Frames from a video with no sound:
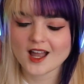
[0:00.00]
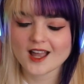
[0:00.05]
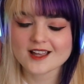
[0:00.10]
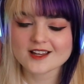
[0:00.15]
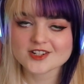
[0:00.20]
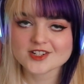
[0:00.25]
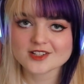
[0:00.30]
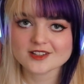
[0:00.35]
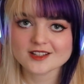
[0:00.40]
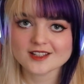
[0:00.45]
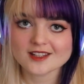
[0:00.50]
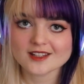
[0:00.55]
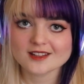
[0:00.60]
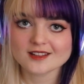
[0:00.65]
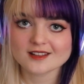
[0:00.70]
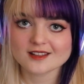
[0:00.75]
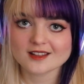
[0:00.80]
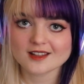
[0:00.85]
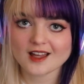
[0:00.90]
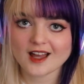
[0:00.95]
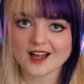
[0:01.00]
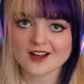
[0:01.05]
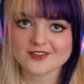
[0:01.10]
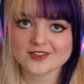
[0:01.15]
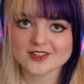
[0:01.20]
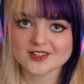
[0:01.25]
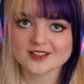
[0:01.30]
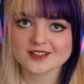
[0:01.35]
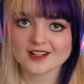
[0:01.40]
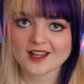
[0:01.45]
I actually
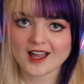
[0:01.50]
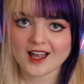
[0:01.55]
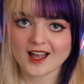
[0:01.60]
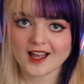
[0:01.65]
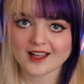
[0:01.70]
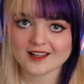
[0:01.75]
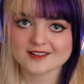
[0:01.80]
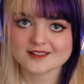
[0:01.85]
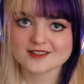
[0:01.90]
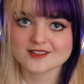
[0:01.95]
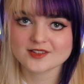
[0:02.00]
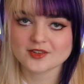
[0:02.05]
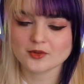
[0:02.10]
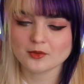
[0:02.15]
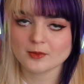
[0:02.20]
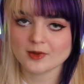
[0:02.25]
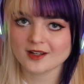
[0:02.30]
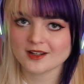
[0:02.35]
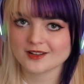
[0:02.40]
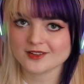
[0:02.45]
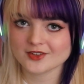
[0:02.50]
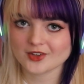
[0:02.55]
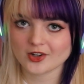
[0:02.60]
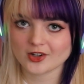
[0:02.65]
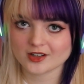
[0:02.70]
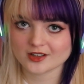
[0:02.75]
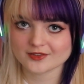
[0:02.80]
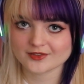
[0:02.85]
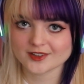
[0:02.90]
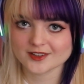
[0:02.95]
haven't had too many
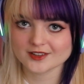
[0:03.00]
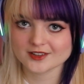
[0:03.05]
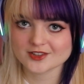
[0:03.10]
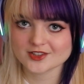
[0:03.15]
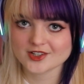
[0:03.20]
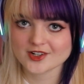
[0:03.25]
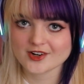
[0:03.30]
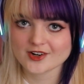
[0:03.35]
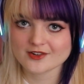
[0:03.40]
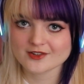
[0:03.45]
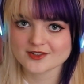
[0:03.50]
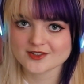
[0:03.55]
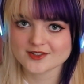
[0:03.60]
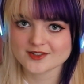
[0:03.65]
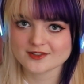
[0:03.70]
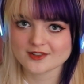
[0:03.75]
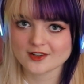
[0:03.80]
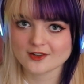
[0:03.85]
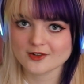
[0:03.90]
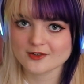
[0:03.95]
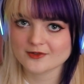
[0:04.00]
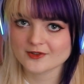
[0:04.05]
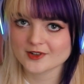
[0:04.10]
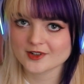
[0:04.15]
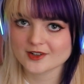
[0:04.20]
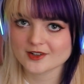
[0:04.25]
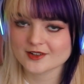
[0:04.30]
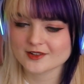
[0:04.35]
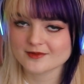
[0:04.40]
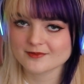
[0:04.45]
dog villagers
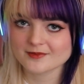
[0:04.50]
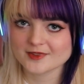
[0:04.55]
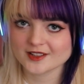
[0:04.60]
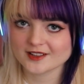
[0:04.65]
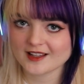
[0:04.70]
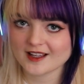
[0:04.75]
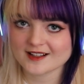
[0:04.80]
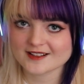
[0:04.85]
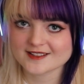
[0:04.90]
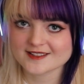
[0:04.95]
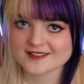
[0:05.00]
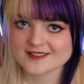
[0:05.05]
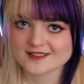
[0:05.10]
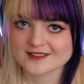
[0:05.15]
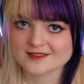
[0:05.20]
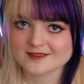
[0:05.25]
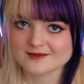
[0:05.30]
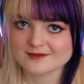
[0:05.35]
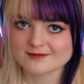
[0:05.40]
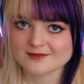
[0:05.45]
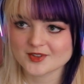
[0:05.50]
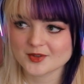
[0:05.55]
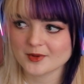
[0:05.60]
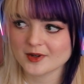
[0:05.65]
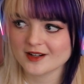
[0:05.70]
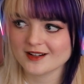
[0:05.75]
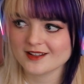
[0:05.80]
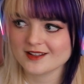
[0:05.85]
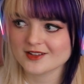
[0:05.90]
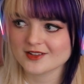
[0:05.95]
over the last
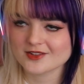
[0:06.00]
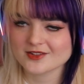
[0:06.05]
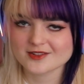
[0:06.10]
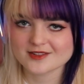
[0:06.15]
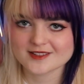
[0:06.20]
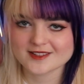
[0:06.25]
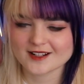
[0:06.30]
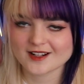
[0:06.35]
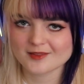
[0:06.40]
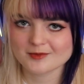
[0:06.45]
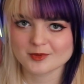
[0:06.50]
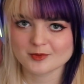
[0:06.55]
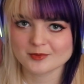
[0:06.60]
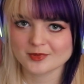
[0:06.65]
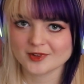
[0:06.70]
20 years that I've been